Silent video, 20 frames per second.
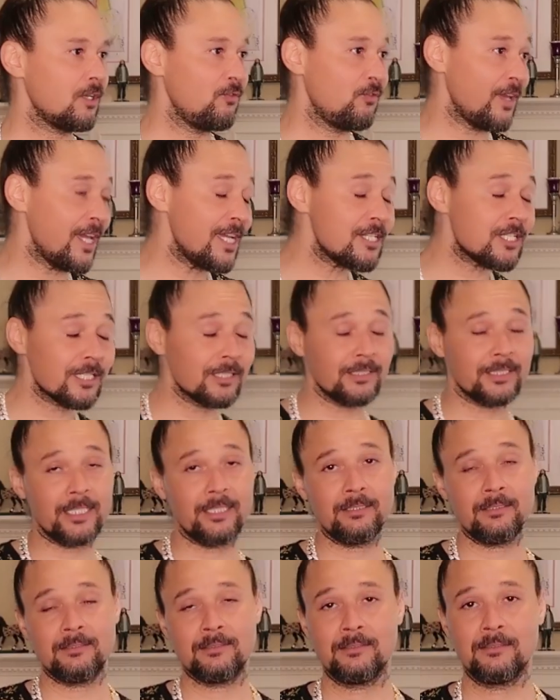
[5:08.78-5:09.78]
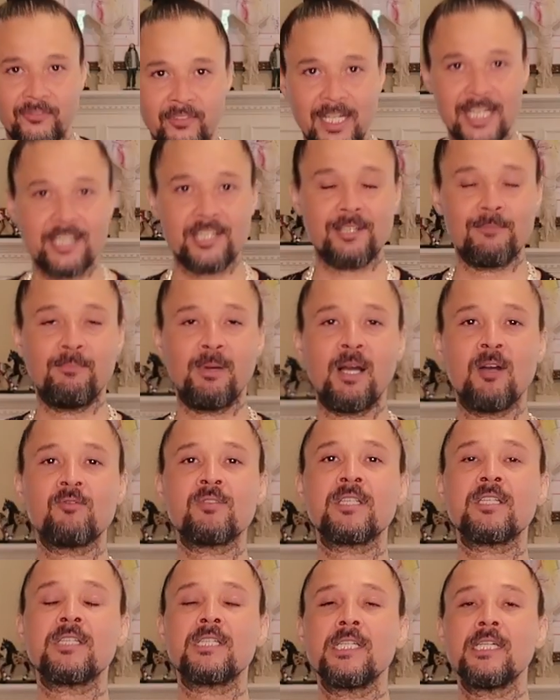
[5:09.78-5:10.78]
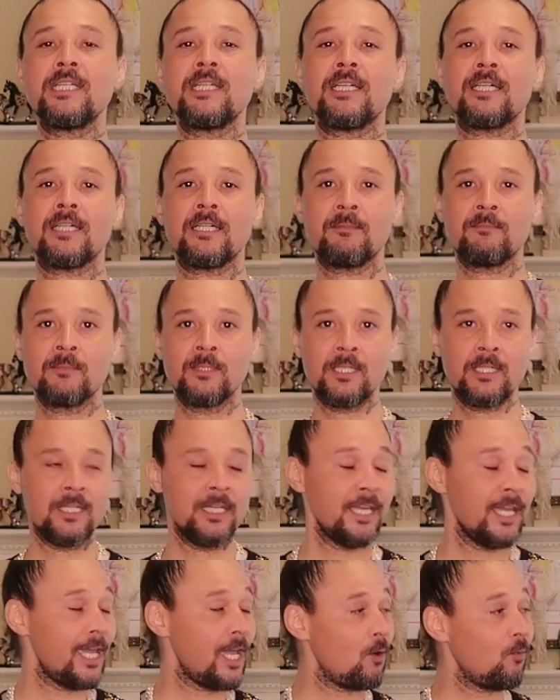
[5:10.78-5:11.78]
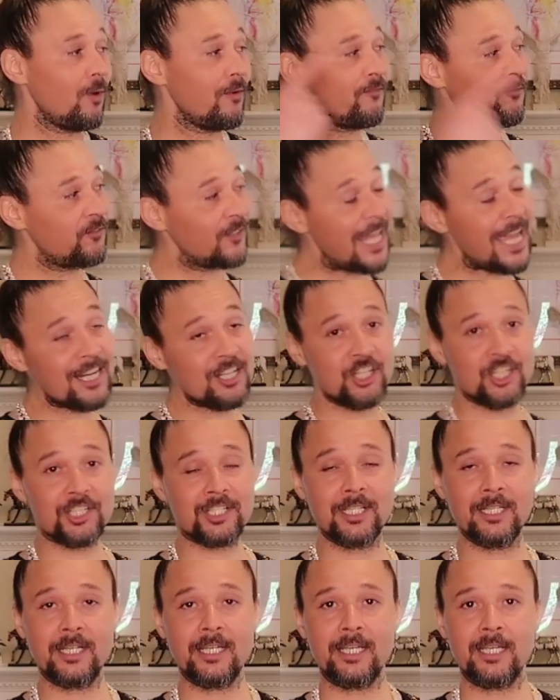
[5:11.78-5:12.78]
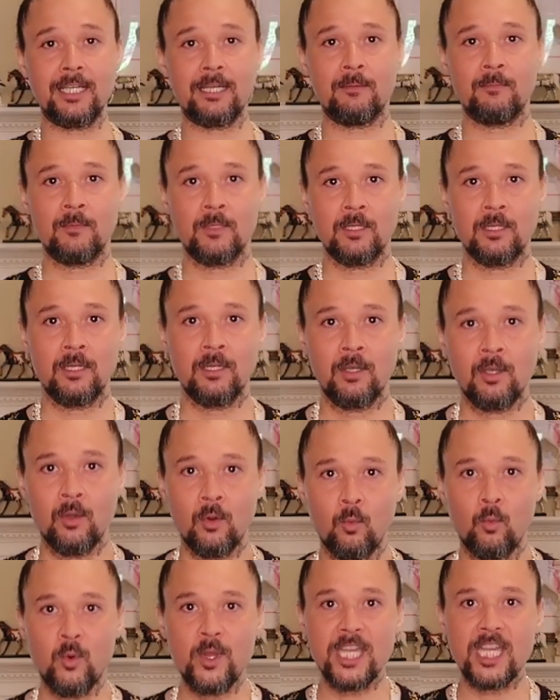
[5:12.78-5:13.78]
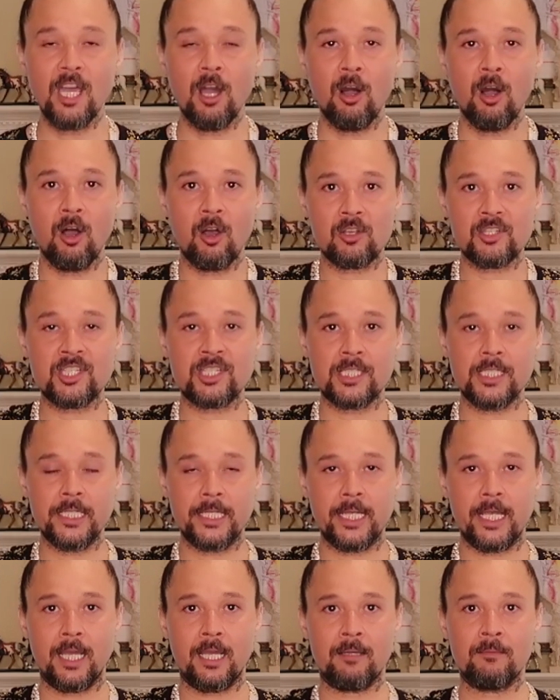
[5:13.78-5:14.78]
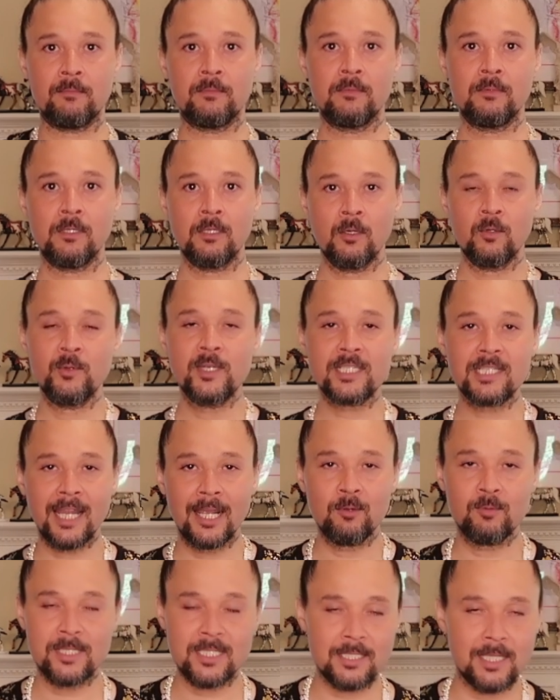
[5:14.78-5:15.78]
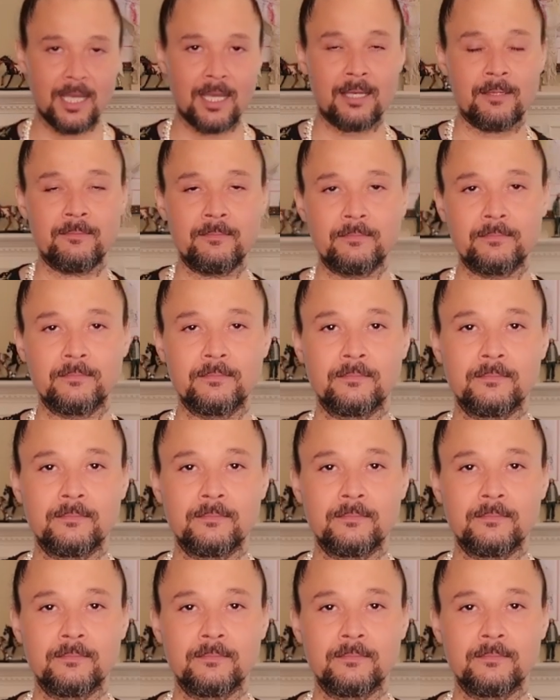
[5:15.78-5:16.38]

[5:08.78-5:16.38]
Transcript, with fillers: eventually, Flesh and Bone stood up. And when Flesh stood up, we all stood up. We was like, what's up?